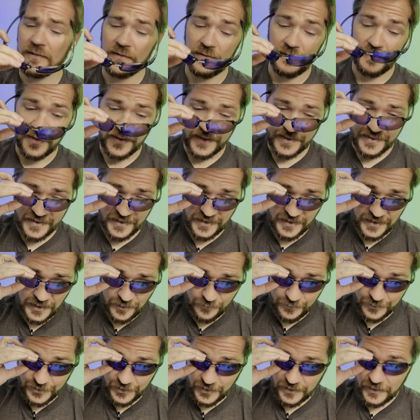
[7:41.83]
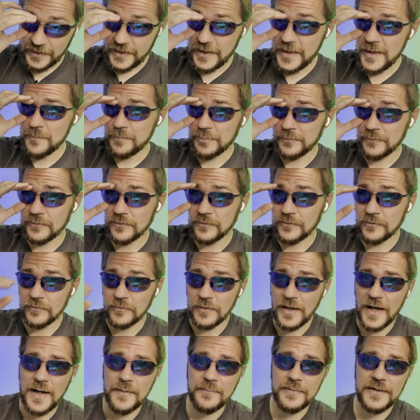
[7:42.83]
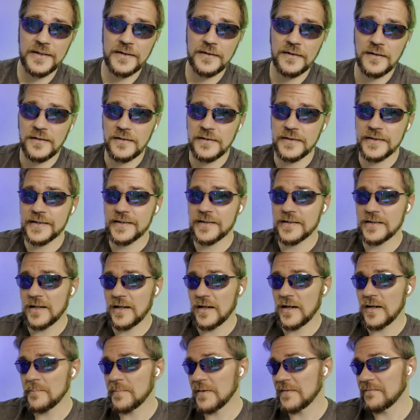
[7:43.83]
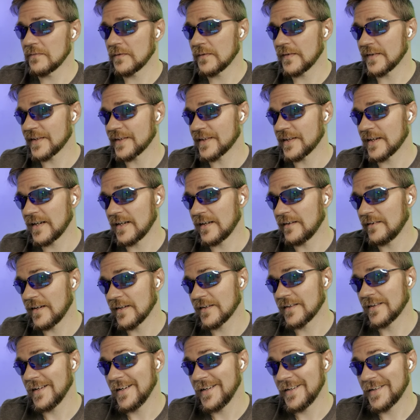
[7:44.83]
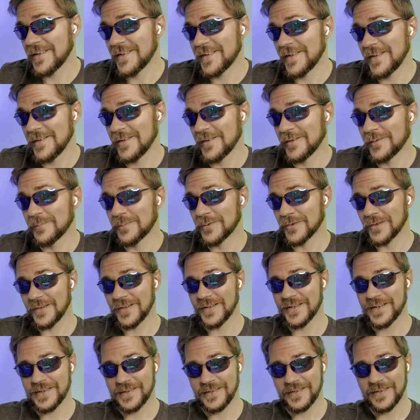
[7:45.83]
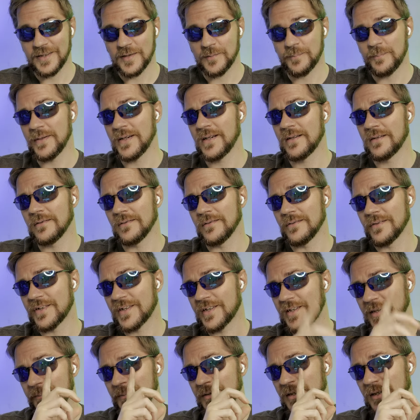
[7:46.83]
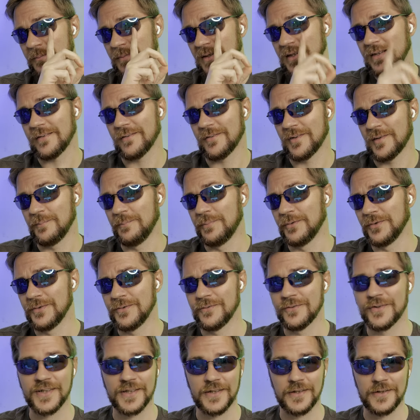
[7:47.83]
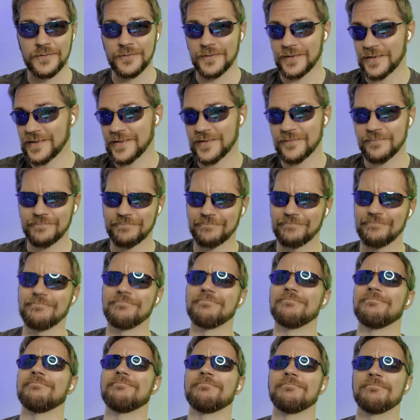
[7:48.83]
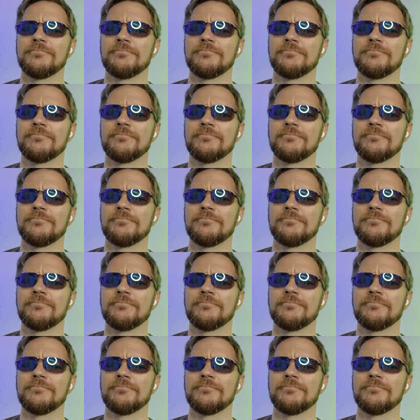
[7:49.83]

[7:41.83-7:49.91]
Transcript: this guy, which I keep grabbing nonstop, even though I said I like the H C L bronze lens better, there's something about those blue tones. Mm.